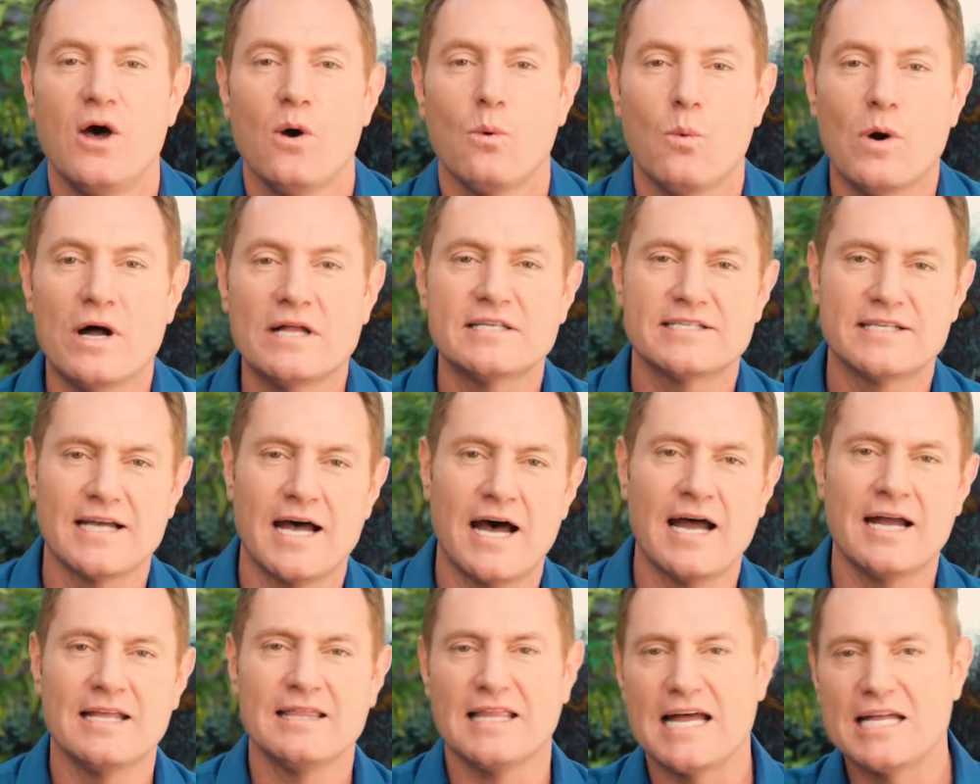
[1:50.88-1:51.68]
One
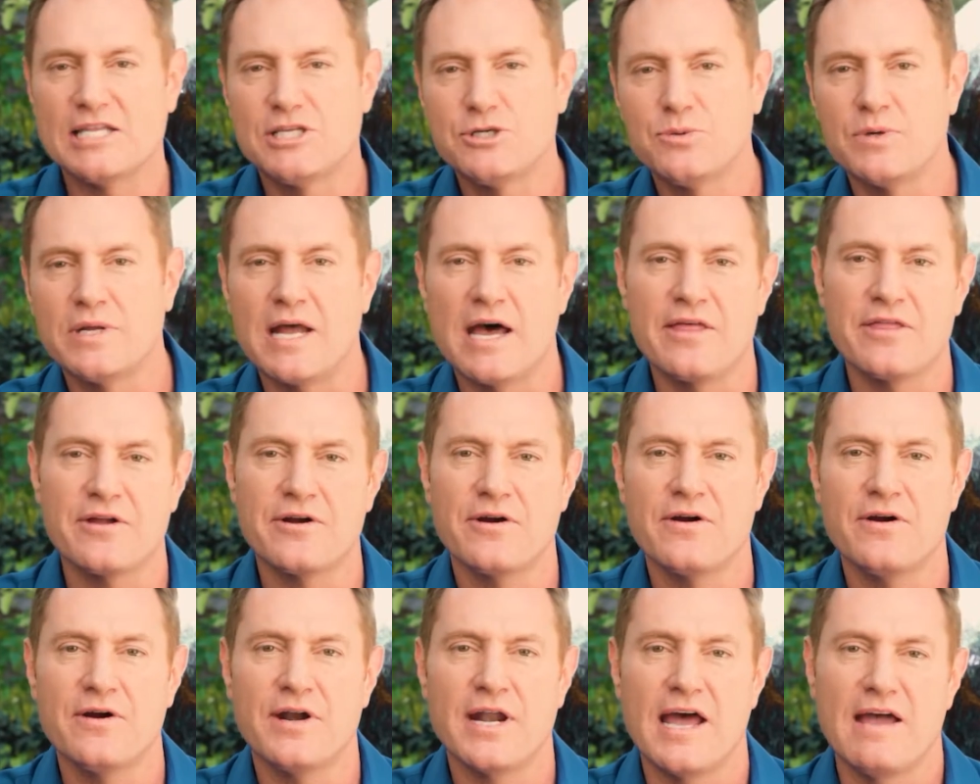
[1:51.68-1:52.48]
sign led to
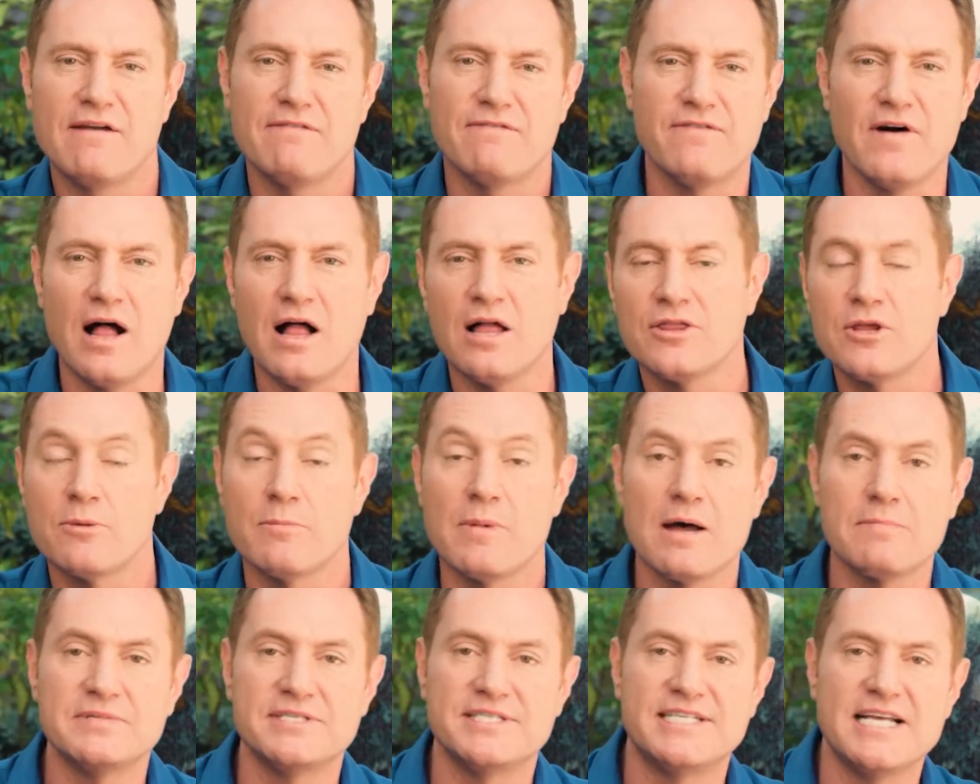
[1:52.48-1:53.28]
another and I followed
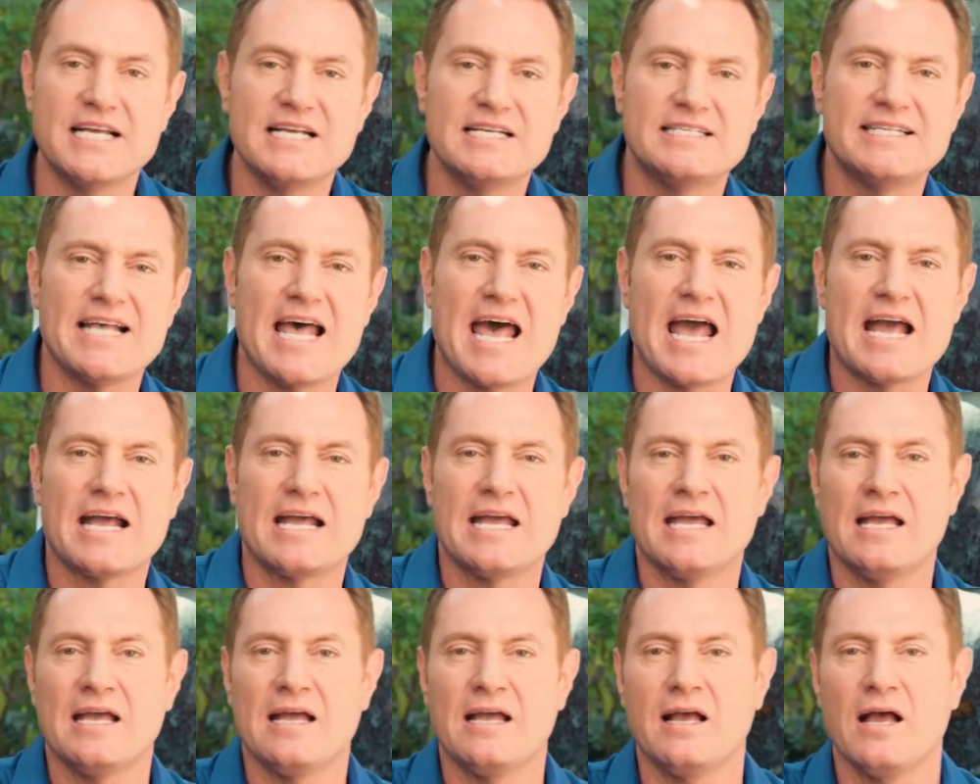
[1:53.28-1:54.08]
them up,
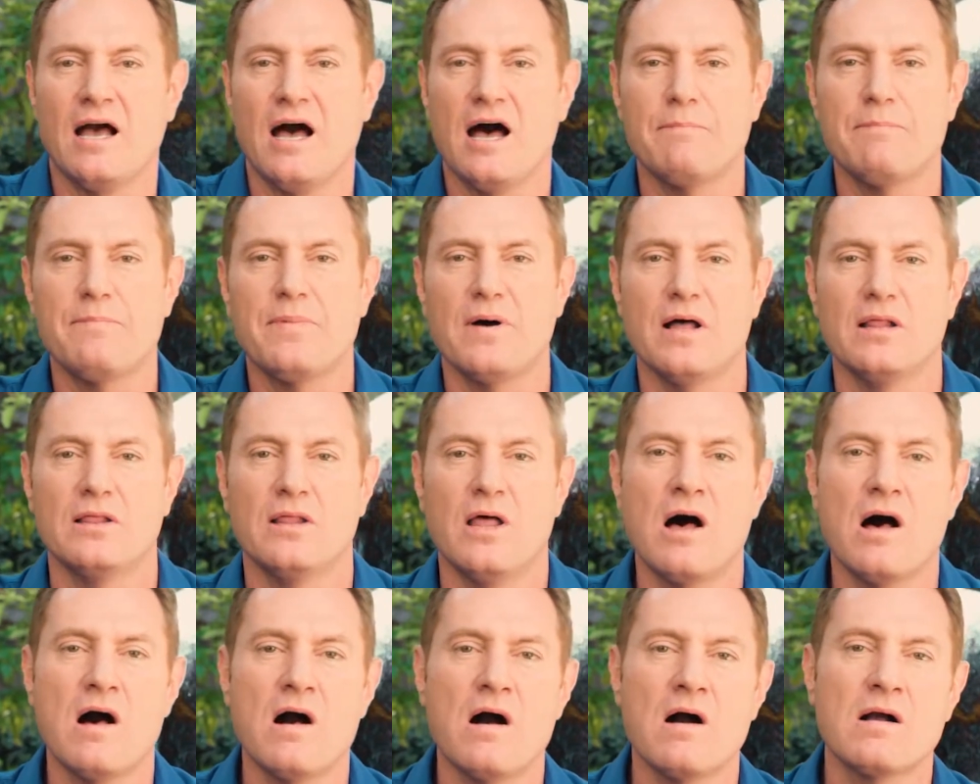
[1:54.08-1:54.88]
zigzagging up a
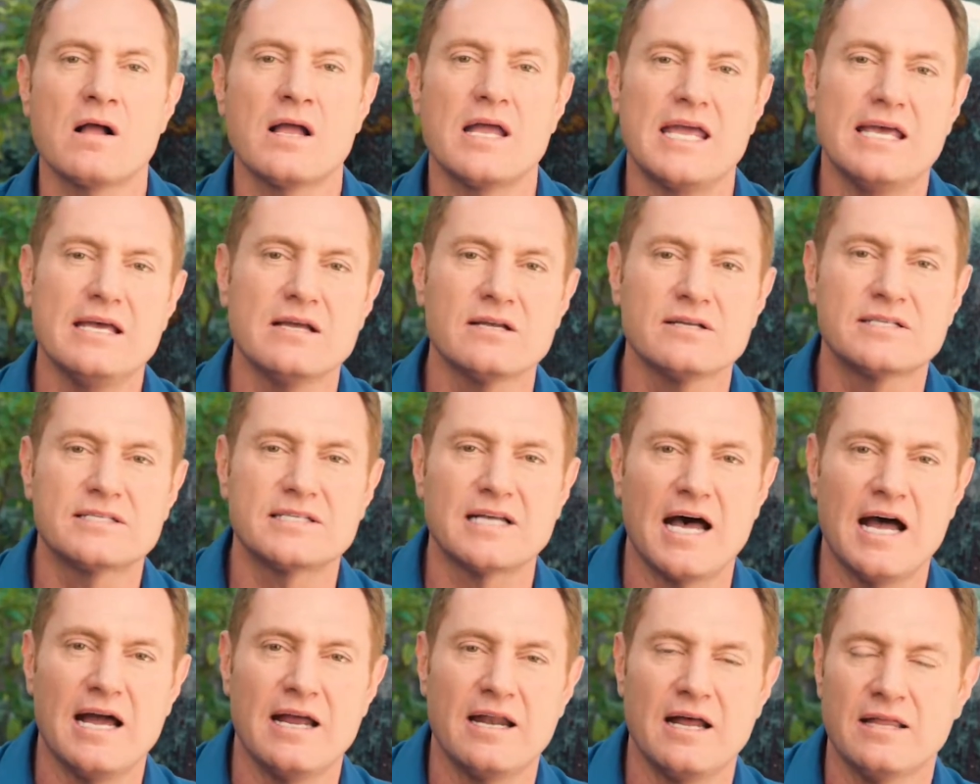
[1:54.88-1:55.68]
long
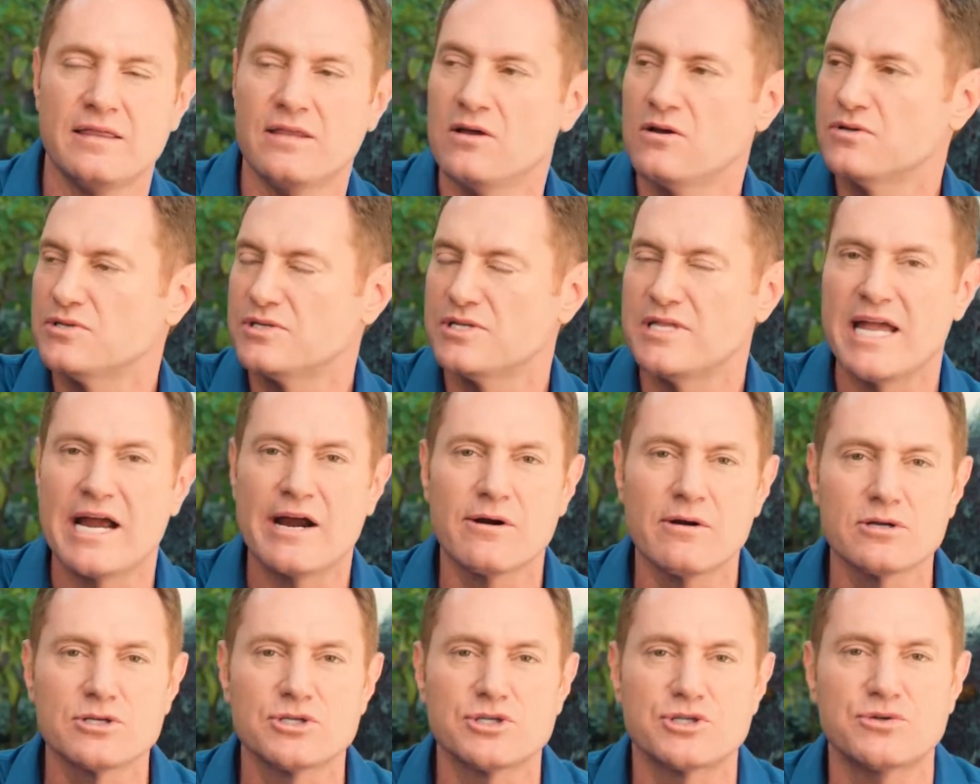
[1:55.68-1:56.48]
hillside on those
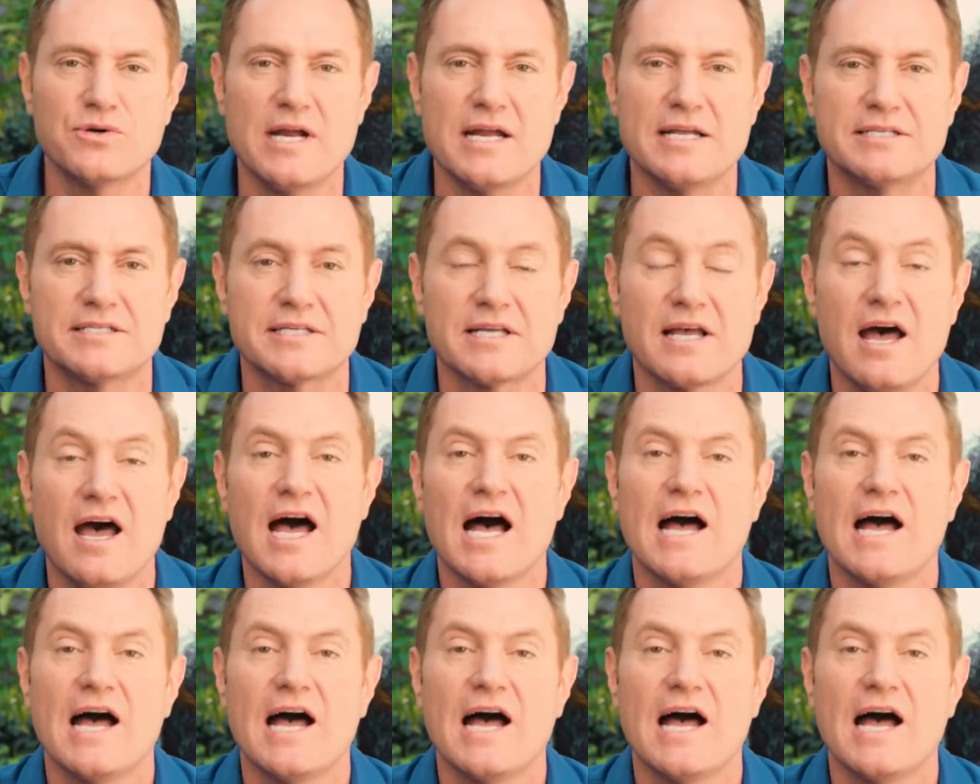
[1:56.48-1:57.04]
narrow streets.